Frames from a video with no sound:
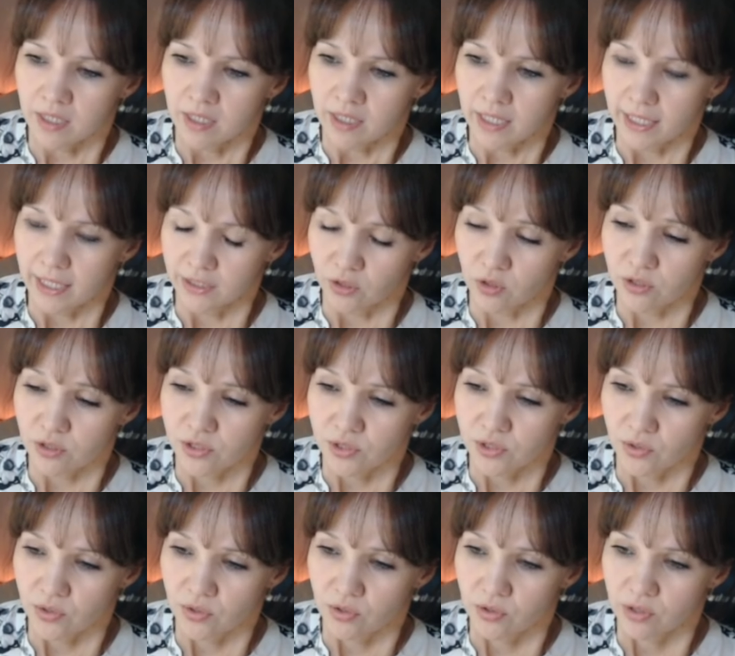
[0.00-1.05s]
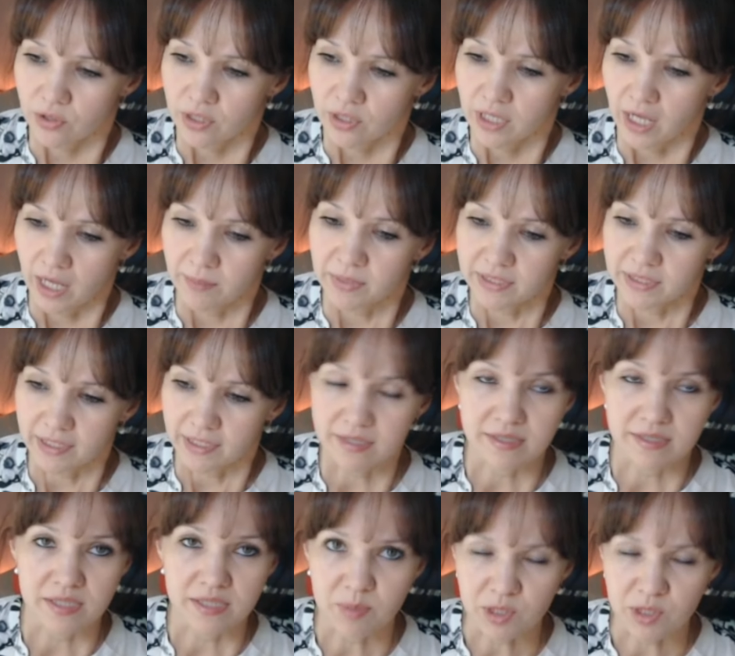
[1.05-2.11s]
and also I'm attacking
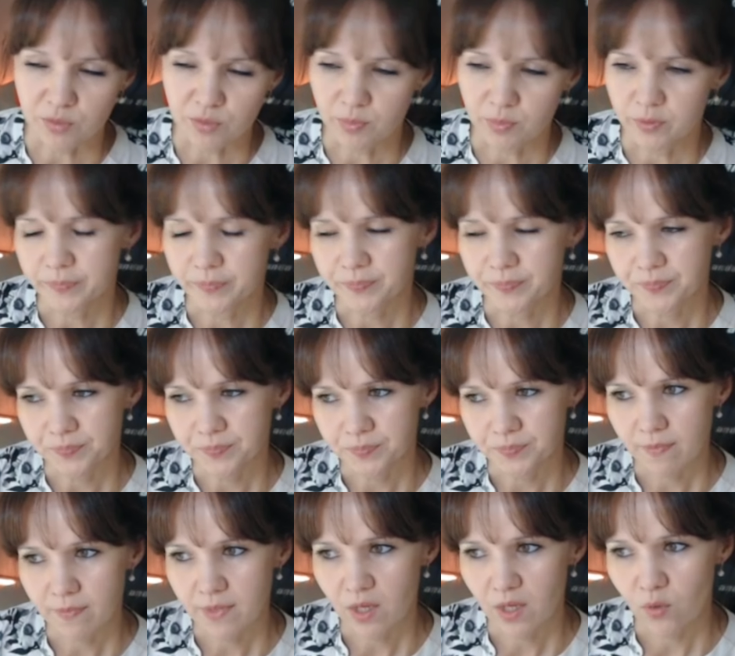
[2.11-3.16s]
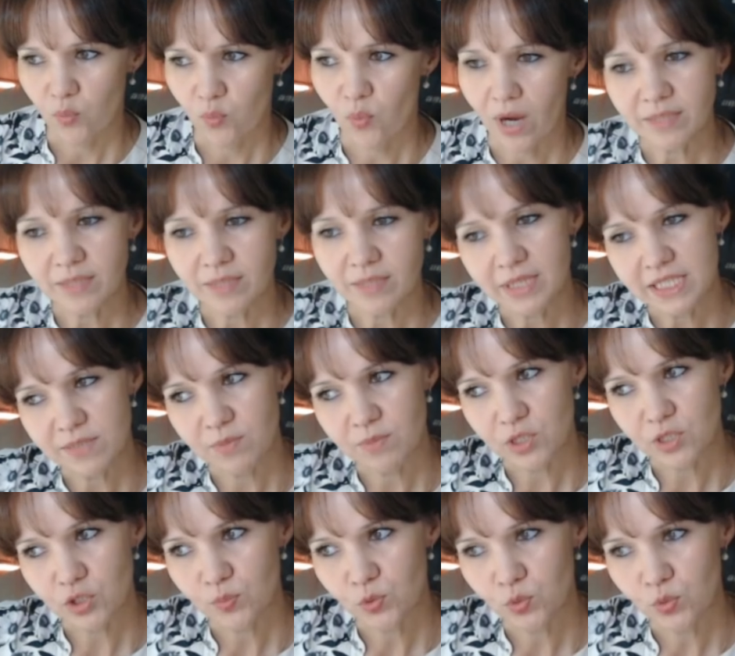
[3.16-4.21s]
this bishop. White plays
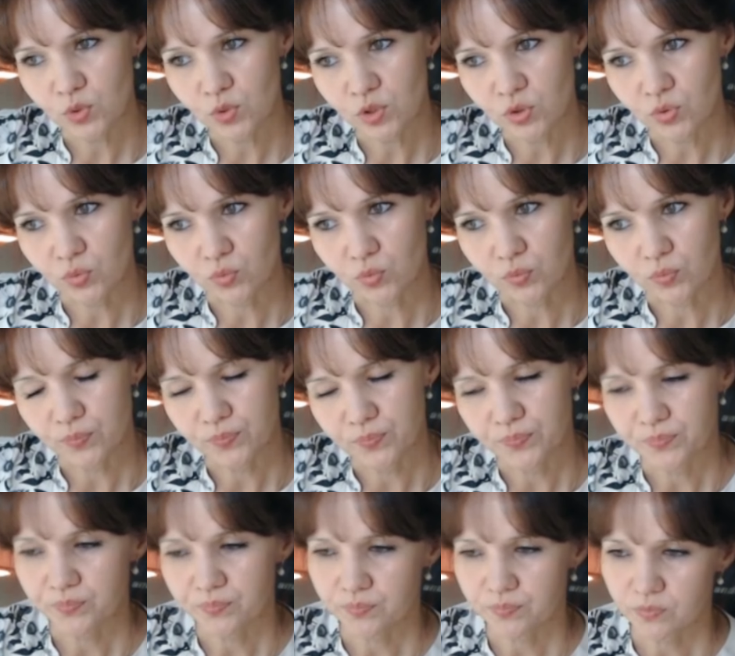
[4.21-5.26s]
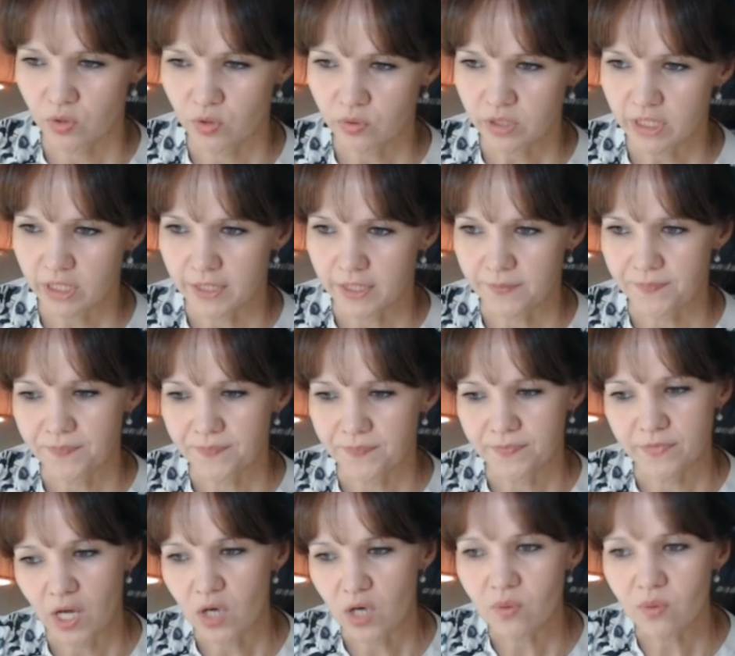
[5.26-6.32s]
bishop to d2. Okay,
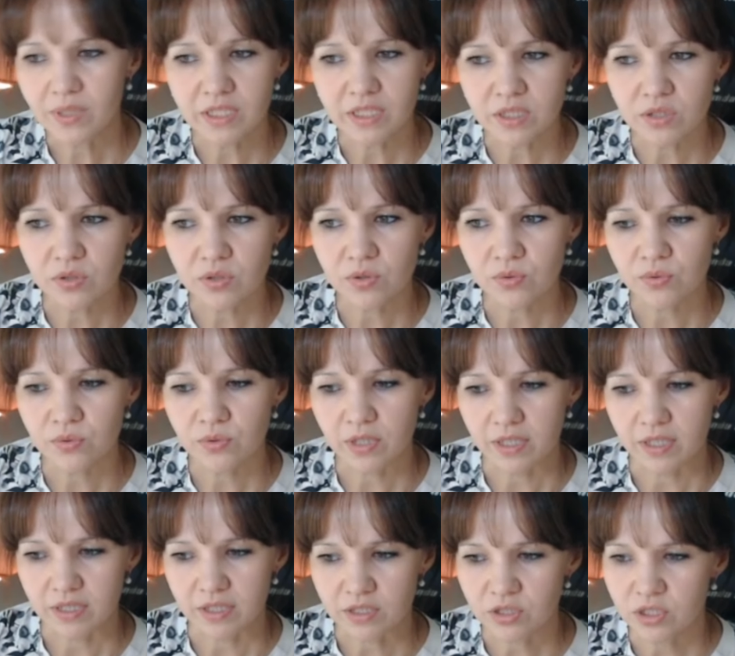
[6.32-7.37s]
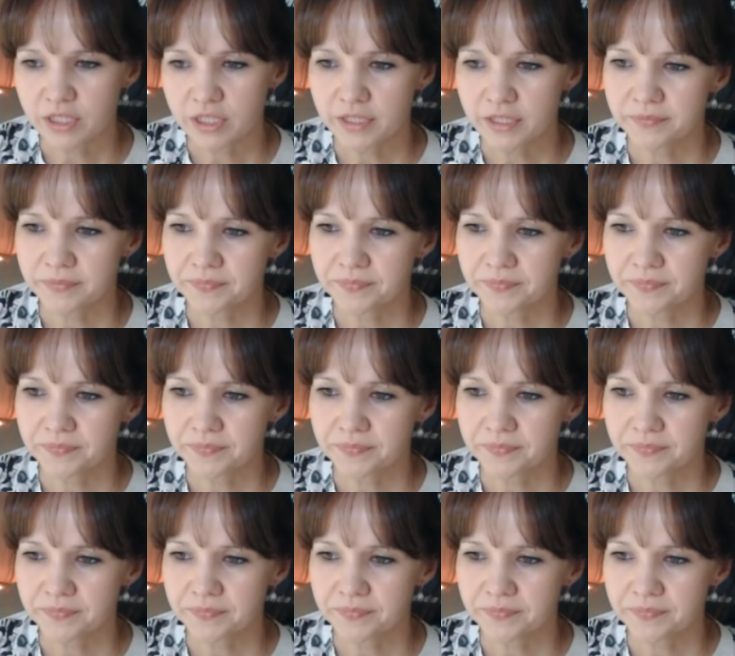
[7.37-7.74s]
now I need to actually